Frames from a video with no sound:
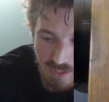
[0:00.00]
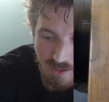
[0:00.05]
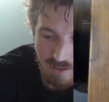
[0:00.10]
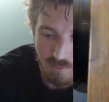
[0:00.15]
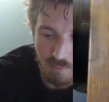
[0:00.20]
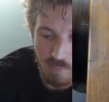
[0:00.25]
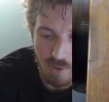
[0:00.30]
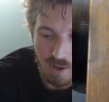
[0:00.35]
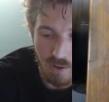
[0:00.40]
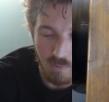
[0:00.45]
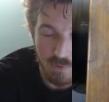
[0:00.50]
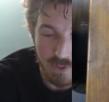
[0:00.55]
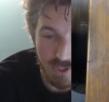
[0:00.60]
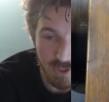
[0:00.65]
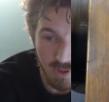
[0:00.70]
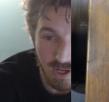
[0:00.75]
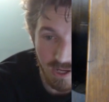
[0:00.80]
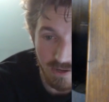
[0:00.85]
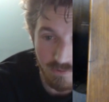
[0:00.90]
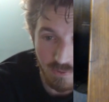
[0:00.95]
But we
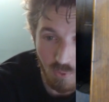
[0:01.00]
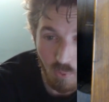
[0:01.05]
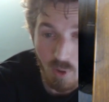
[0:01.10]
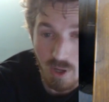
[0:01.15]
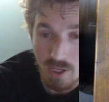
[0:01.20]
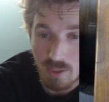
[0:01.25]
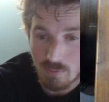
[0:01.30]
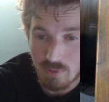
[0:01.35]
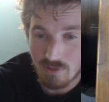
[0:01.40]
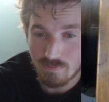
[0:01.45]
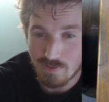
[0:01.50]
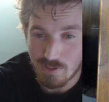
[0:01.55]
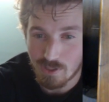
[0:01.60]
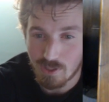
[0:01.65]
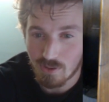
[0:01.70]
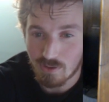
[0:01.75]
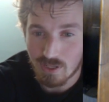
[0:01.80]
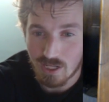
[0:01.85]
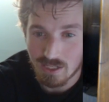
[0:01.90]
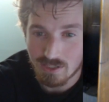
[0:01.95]
do have quite a bit of
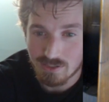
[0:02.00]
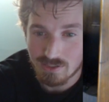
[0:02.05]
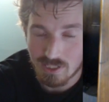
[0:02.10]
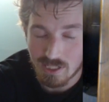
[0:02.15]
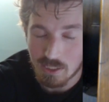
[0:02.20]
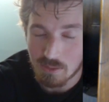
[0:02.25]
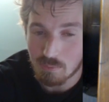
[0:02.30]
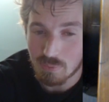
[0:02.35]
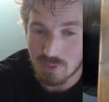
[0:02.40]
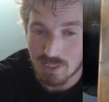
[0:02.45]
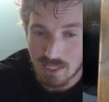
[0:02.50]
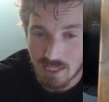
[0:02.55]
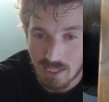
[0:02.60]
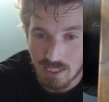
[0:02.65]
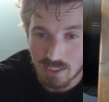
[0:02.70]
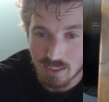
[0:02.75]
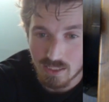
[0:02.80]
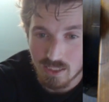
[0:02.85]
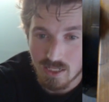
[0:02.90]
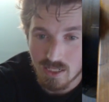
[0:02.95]
video content
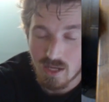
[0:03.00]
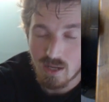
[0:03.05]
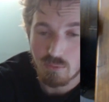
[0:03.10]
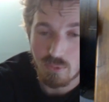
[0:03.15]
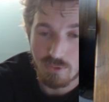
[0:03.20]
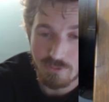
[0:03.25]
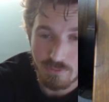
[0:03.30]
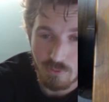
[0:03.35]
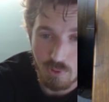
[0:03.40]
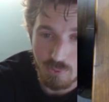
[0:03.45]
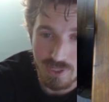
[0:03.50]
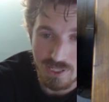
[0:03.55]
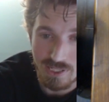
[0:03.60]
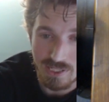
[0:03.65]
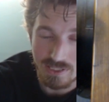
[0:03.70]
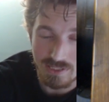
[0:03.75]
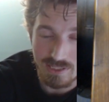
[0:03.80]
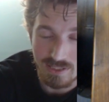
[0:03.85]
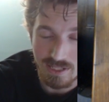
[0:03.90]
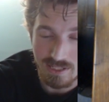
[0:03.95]
planned before we
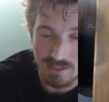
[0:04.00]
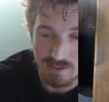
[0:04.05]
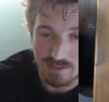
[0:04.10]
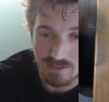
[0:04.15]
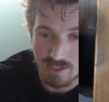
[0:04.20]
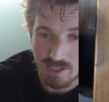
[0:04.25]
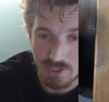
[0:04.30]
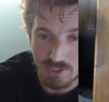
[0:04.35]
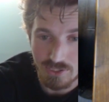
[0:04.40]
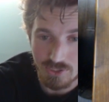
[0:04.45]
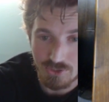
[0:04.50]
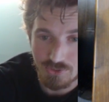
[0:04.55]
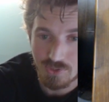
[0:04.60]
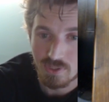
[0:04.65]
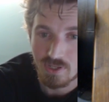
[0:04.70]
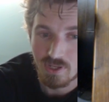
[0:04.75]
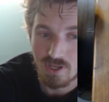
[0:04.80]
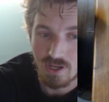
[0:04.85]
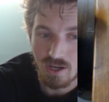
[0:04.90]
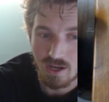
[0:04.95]
get to that stage.
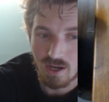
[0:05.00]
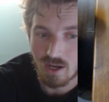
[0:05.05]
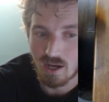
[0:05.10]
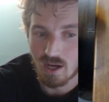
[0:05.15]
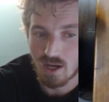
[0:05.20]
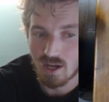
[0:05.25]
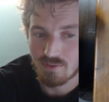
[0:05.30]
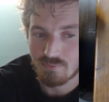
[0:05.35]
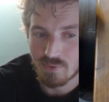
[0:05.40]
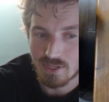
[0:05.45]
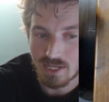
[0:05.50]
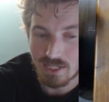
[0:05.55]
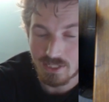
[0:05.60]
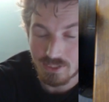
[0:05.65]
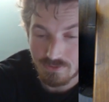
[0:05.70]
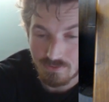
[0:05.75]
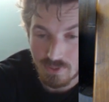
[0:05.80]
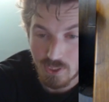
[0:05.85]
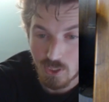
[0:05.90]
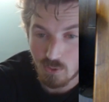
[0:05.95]
The next
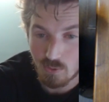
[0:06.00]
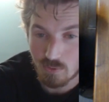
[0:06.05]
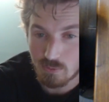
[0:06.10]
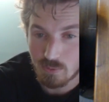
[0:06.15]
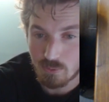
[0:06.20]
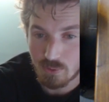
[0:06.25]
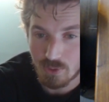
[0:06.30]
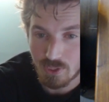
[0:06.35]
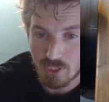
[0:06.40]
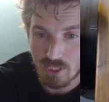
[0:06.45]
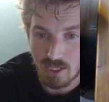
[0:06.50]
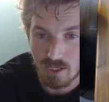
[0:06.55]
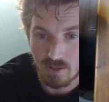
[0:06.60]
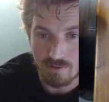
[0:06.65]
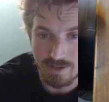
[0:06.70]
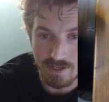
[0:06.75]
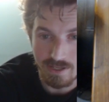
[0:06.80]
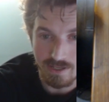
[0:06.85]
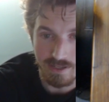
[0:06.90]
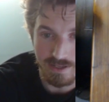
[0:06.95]
video we'll be putting
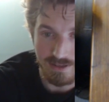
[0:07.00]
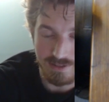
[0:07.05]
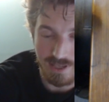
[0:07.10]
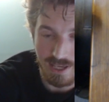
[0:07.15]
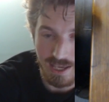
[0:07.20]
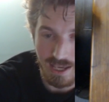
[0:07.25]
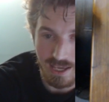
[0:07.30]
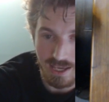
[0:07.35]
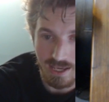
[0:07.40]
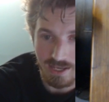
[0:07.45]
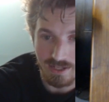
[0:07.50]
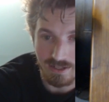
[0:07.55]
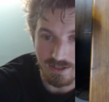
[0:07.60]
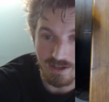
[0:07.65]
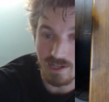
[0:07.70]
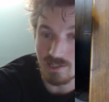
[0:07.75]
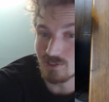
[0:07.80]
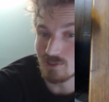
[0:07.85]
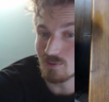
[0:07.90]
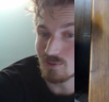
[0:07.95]
out is a
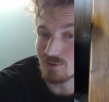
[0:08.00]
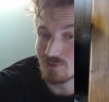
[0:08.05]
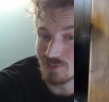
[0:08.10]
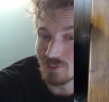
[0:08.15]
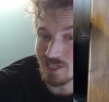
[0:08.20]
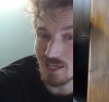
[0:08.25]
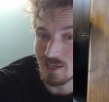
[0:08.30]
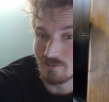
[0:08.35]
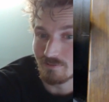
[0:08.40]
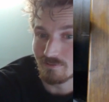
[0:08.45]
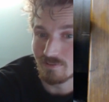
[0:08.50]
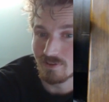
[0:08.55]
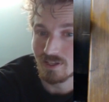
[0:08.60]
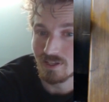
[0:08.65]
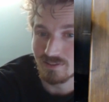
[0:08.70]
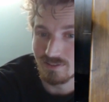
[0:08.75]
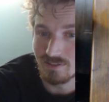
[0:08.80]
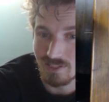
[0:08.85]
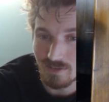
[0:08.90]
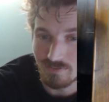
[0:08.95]
not-so-safe
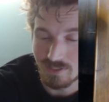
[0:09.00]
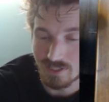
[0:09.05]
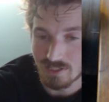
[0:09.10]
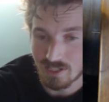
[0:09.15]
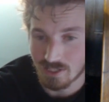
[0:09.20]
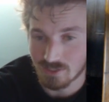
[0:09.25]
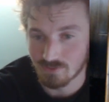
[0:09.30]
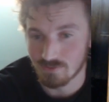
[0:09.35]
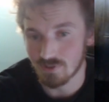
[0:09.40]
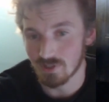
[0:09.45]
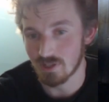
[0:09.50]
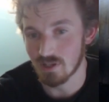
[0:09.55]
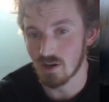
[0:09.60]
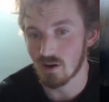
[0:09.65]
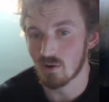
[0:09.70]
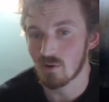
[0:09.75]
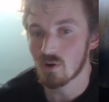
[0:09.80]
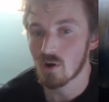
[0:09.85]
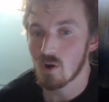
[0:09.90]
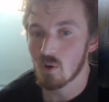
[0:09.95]
safety test
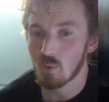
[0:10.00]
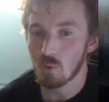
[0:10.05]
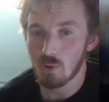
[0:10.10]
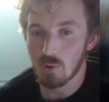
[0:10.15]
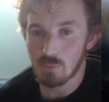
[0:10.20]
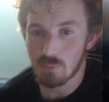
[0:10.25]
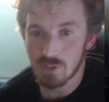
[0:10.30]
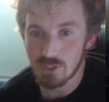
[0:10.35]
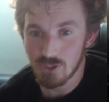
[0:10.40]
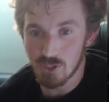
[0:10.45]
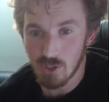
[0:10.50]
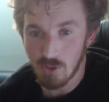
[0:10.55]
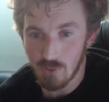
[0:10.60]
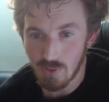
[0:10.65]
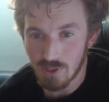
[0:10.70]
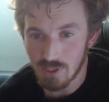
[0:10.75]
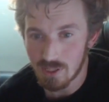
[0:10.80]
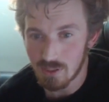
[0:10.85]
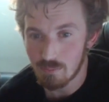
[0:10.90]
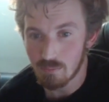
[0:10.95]
video where we'll be
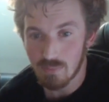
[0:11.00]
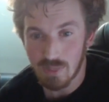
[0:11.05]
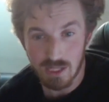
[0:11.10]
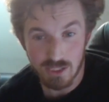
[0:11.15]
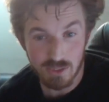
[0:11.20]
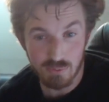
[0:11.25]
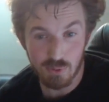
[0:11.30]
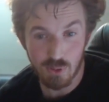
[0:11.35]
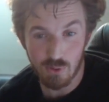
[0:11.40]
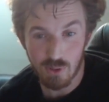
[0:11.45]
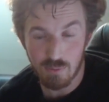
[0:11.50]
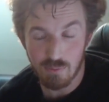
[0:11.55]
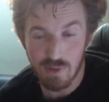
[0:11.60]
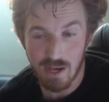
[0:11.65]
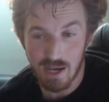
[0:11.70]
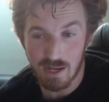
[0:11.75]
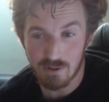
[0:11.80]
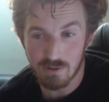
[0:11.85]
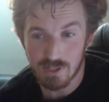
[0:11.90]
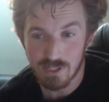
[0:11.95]
showing exploding
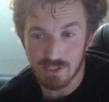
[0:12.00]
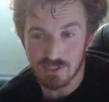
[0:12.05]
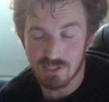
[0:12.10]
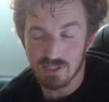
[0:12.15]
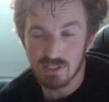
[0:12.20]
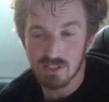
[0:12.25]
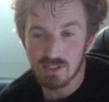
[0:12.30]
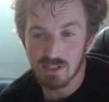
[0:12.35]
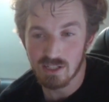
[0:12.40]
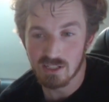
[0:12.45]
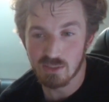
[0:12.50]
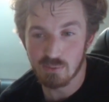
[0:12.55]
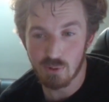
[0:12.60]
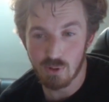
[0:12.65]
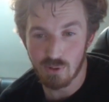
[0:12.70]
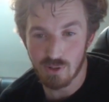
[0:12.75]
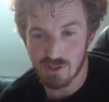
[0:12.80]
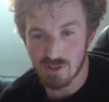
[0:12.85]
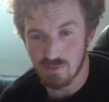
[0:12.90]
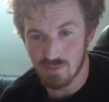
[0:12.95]
batteries,
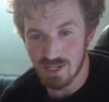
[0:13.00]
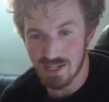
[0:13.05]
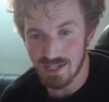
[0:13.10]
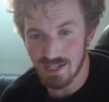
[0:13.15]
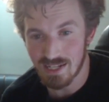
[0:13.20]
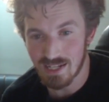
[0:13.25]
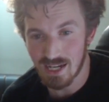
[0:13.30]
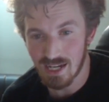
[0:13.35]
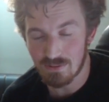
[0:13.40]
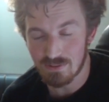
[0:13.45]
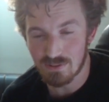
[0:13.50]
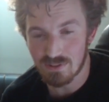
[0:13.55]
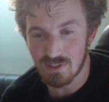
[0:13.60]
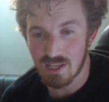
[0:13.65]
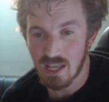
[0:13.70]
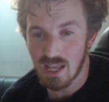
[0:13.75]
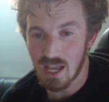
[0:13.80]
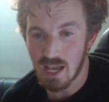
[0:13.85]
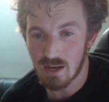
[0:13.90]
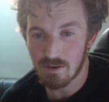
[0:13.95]
exploding some EDFs,
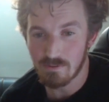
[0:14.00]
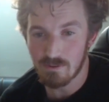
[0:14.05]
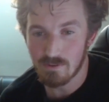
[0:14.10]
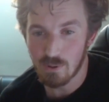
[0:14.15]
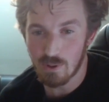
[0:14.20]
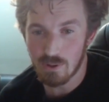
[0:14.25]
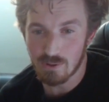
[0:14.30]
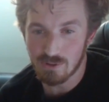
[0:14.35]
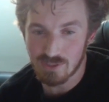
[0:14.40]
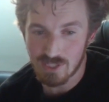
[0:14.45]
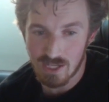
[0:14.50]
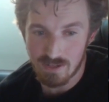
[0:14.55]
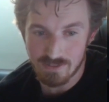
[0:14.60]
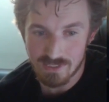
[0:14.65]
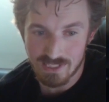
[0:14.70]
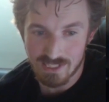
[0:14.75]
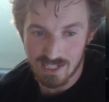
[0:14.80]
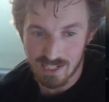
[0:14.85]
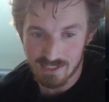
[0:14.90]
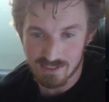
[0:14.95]
and a few other
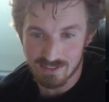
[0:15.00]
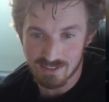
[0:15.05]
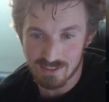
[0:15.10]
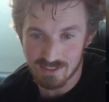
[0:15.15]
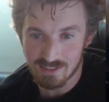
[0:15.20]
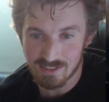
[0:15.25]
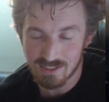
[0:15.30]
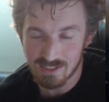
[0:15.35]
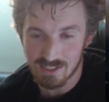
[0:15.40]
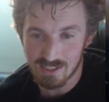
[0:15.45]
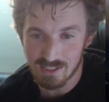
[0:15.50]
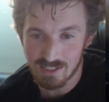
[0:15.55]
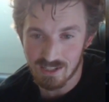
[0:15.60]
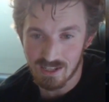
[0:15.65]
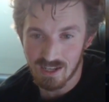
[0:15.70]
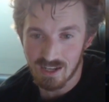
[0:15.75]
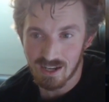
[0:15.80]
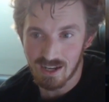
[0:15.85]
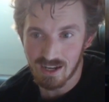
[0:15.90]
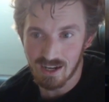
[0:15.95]
safety tests to see
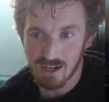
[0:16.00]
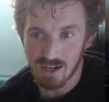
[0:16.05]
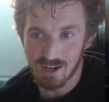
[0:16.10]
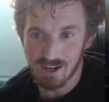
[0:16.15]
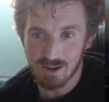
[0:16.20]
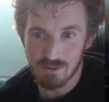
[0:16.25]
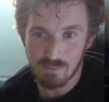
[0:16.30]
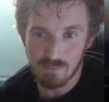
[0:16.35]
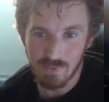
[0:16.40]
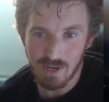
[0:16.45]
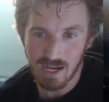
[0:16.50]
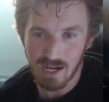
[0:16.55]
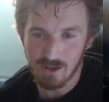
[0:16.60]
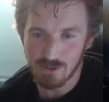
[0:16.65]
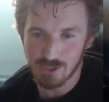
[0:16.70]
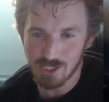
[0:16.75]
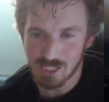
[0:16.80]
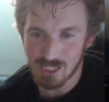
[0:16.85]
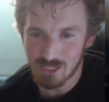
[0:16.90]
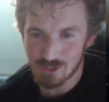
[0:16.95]
how
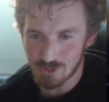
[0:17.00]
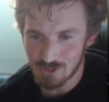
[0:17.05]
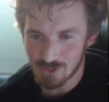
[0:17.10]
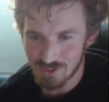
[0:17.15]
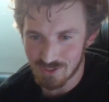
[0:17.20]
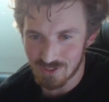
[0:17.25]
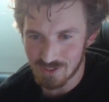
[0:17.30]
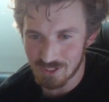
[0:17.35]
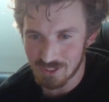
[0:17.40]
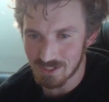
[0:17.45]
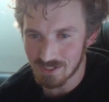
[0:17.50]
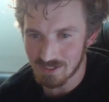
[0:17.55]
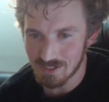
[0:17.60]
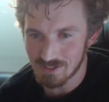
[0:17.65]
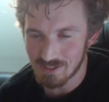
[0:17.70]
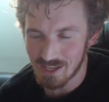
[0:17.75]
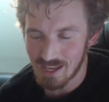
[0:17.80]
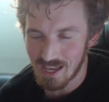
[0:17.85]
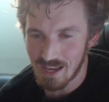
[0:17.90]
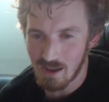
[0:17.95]
dangerous this
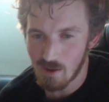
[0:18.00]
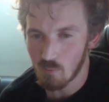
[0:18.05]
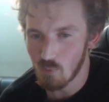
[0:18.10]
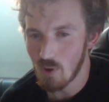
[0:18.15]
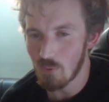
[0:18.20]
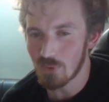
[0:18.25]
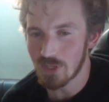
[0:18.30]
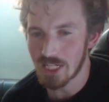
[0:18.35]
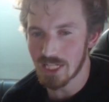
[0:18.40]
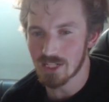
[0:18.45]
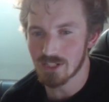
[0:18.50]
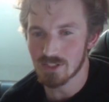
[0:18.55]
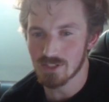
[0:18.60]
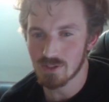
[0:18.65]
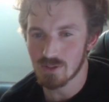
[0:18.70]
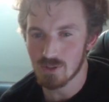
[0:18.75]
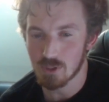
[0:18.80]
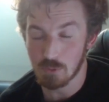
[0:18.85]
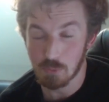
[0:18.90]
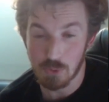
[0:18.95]
is and what we need to
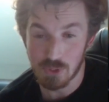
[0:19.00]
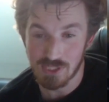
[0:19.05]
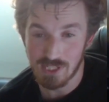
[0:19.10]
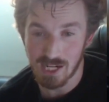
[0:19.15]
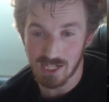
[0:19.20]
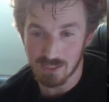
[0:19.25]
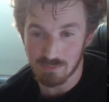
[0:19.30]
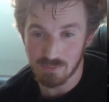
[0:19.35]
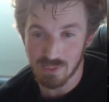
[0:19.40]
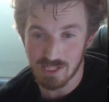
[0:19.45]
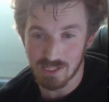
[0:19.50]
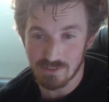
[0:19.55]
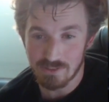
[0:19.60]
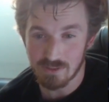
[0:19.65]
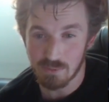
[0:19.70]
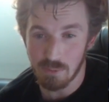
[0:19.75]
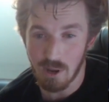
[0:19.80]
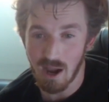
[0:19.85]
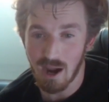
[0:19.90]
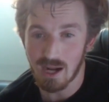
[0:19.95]
do to protect me as the
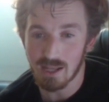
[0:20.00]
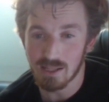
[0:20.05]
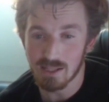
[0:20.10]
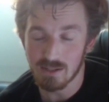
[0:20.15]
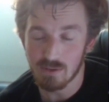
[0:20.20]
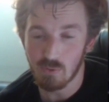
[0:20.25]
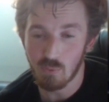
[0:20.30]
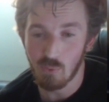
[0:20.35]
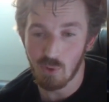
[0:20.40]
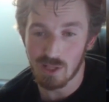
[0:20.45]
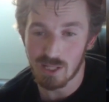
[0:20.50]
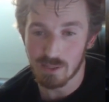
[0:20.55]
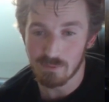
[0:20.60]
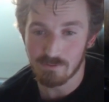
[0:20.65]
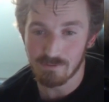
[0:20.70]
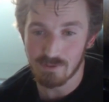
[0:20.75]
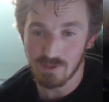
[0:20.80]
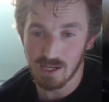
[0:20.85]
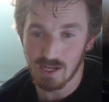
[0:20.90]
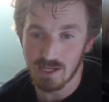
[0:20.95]
pilot while I'm
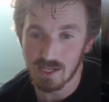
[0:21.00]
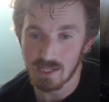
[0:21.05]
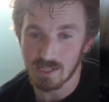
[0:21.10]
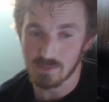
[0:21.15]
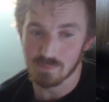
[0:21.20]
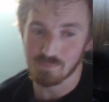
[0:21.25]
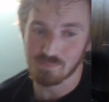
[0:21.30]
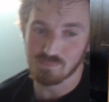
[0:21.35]
flying.